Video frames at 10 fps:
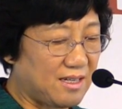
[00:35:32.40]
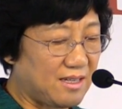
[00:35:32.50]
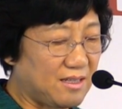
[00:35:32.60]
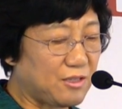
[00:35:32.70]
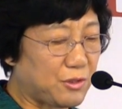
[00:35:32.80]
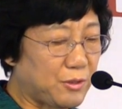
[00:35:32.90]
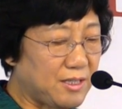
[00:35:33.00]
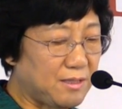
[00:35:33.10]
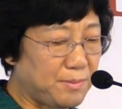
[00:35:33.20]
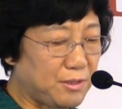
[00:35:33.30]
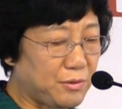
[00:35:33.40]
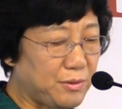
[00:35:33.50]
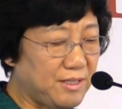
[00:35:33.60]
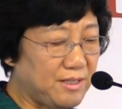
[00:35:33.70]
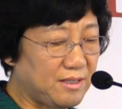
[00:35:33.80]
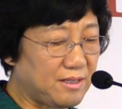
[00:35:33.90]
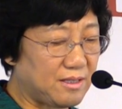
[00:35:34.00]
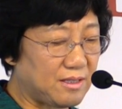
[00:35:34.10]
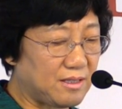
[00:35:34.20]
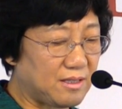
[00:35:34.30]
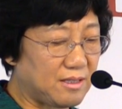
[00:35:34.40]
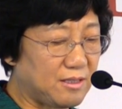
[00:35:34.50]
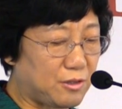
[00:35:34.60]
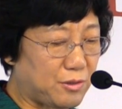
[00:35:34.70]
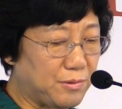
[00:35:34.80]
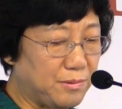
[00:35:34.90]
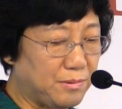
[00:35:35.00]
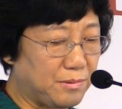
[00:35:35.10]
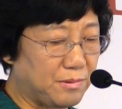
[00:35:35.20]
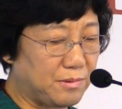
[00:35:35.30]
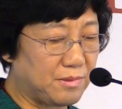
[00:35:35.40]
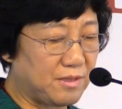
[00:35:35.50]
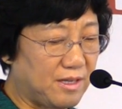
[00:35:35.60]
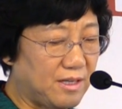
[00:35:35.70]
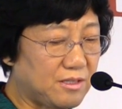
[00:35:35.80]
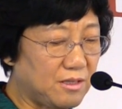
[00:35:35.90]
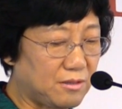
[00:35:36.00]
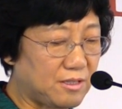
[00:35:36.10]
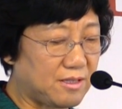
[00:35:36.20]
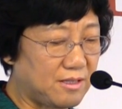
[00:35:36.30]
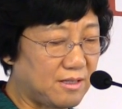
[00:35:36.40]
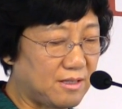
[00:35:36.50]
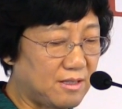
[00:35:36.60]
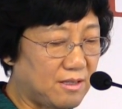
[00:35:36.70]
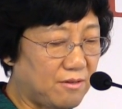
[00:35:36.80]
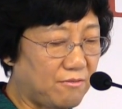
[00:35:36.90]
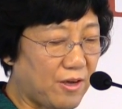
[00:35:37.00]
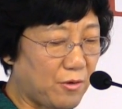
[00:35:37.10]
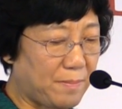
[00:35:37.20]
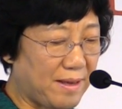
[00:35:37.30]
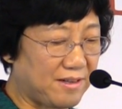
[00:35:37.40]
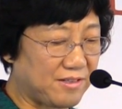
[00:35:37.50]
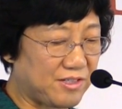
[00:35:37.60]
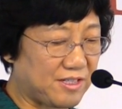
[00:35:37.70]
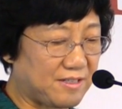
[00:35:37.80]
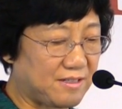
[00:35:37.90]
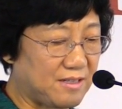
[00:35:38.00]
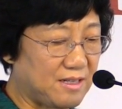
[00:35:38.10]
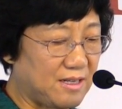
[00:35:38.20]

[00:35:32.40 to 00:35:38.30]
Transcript: The trade between the two is not very balanced.